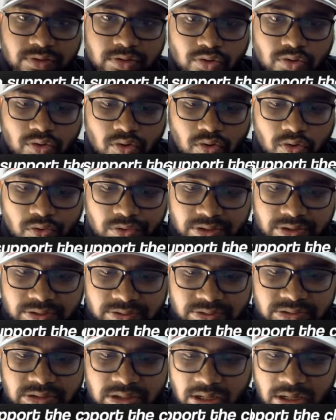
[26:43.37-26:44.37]
your
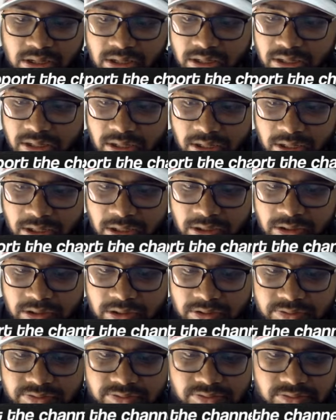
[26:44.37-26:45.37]
audience, and
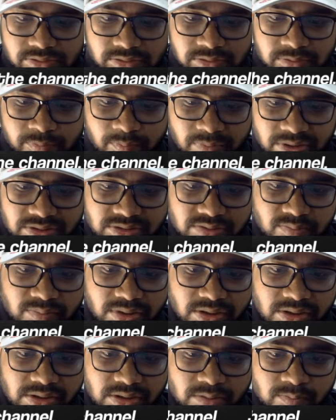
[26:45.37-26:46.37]
it's best
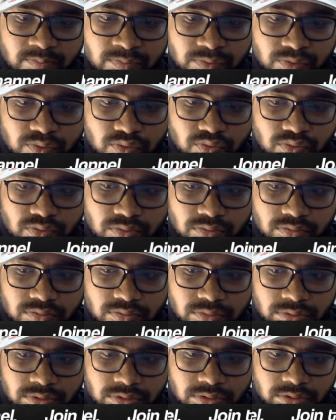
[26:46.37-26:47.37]
medium to
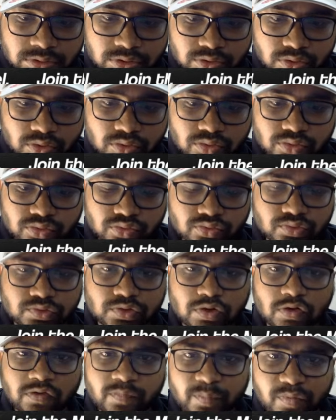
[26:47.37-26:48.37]
to
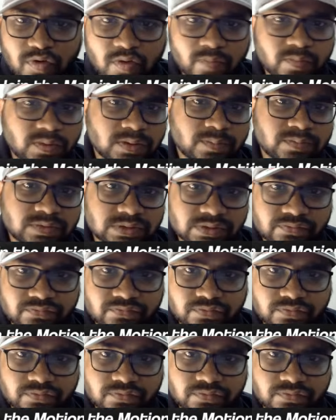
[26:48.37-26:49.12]
solve problems if